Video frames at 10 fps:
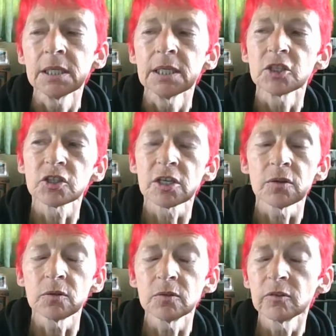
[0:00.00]

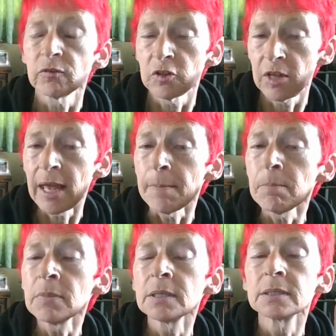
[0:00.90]
So for
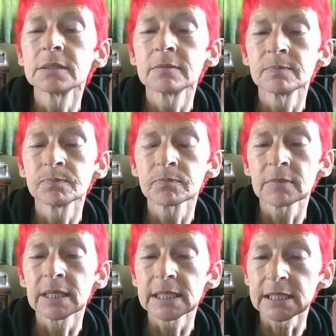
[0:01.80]
them,
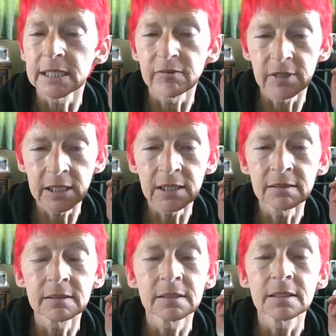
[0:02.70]
sniffing,
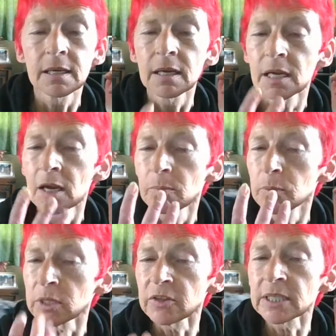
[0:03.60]

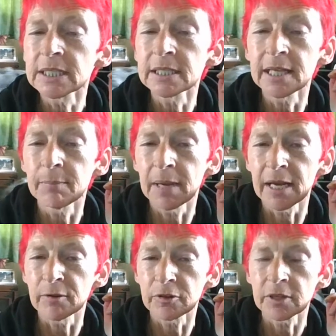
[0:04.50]
putting things in their
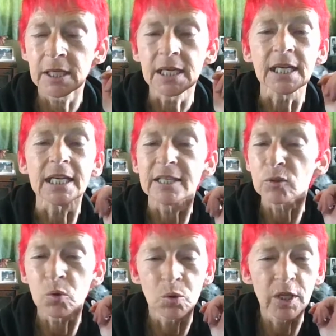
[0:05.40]
mouth is
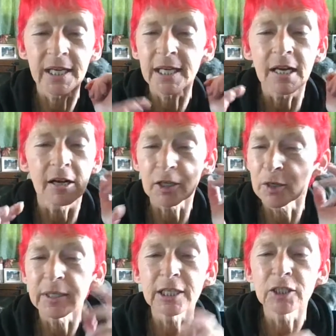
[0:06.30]
all they are
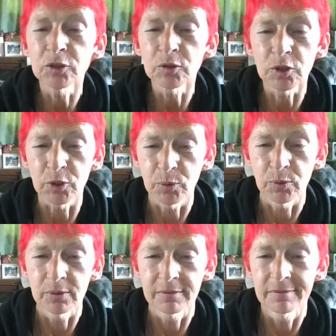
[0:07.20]
going to do.
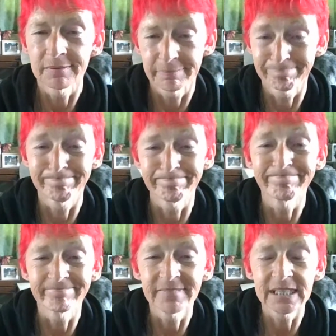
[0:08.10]

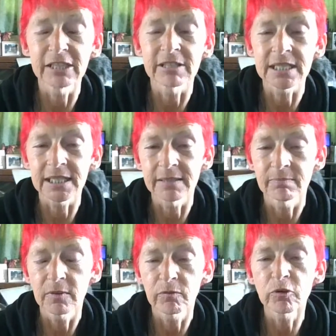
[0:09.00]
Seriously,
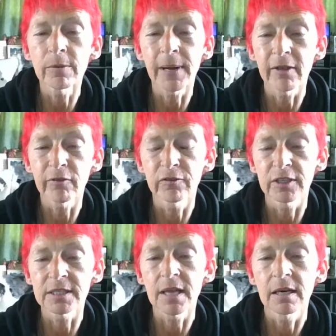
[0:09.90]
for about the
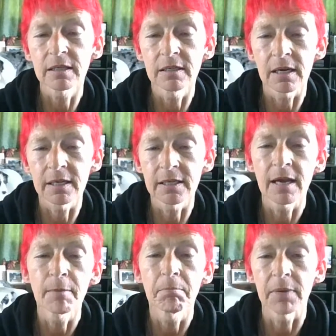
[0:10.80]
first 9
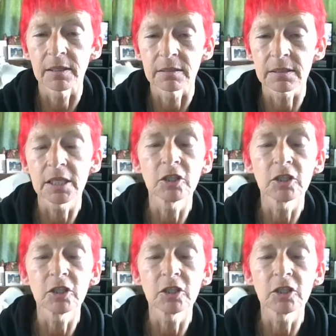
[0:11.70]
months,